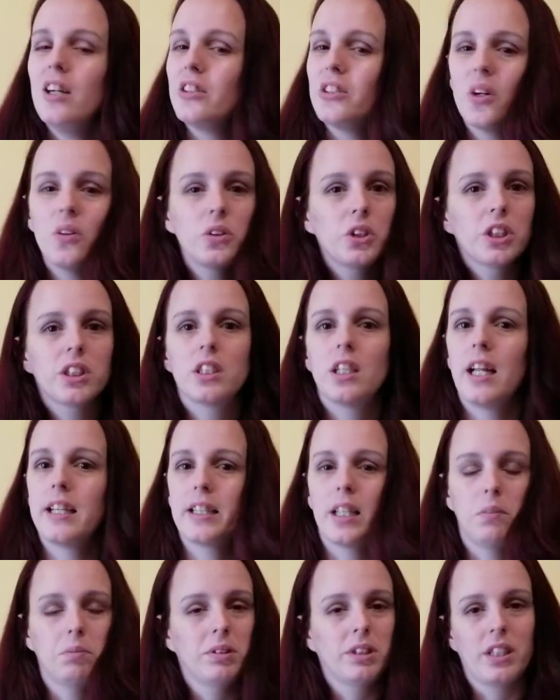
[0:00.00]
Don't just let
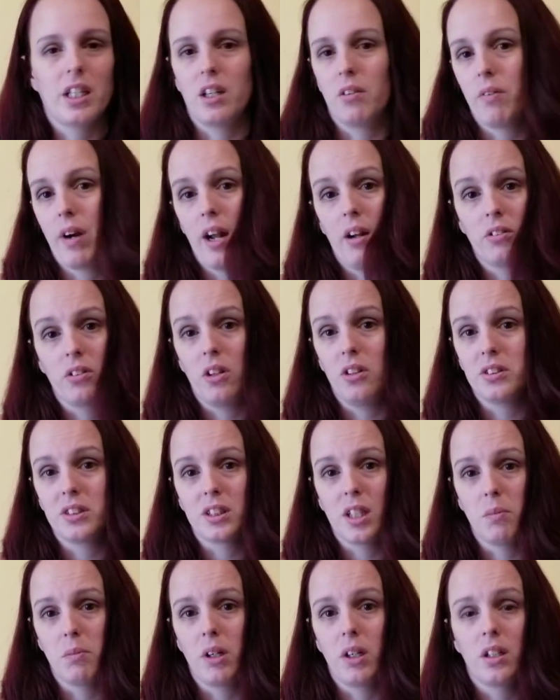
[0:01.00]
them sit around all
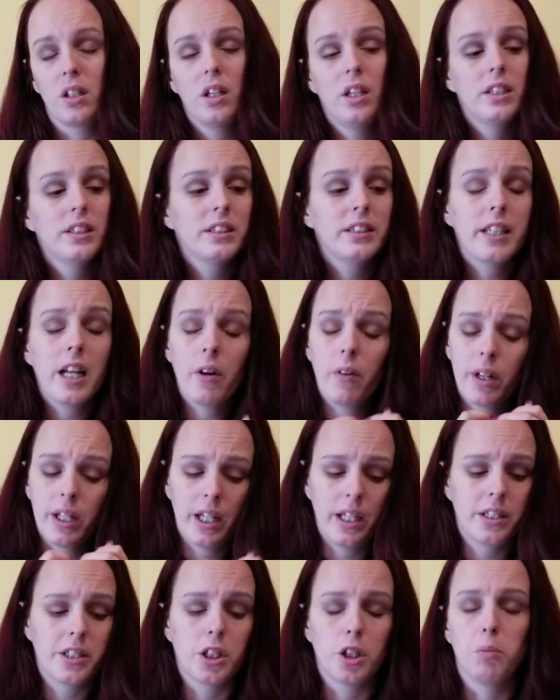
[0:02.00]
summer staring
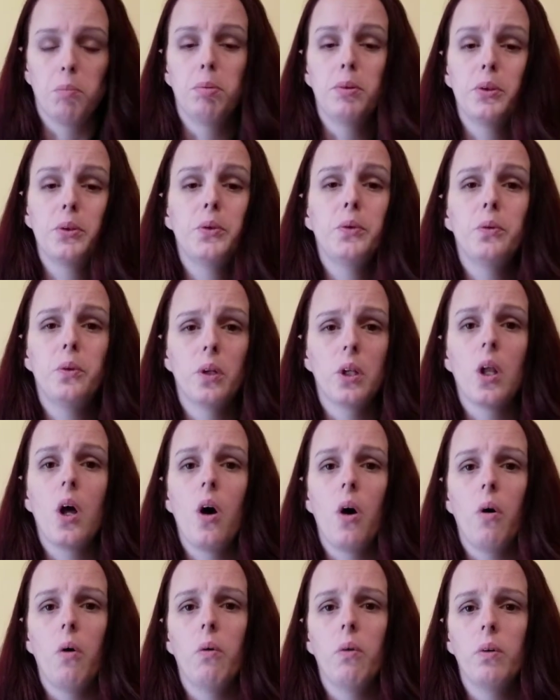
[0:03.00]
into the blue
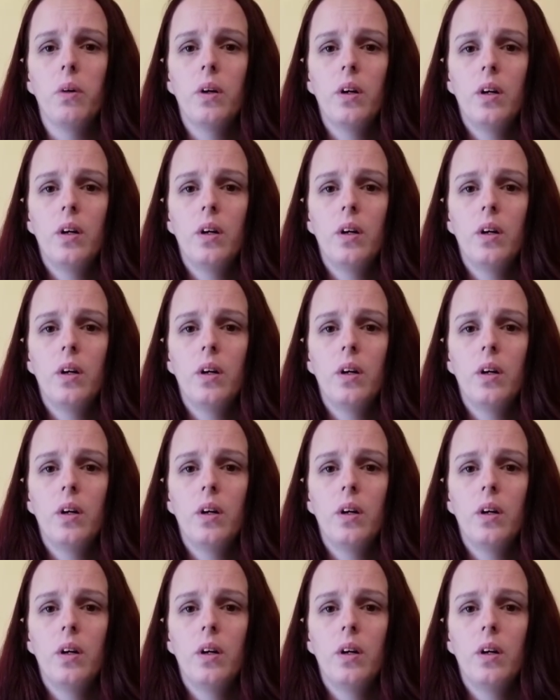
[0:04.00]
glow